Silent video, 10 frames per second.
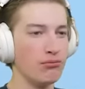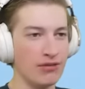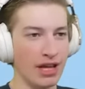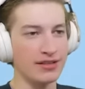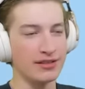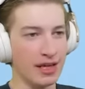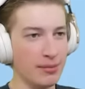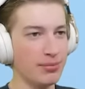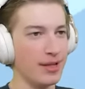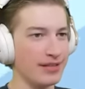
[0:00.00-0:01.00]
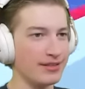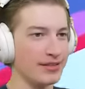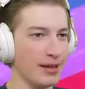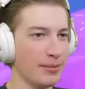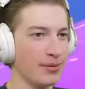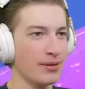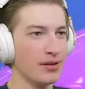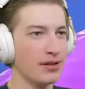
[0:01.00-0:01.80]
nice skip, nice skip.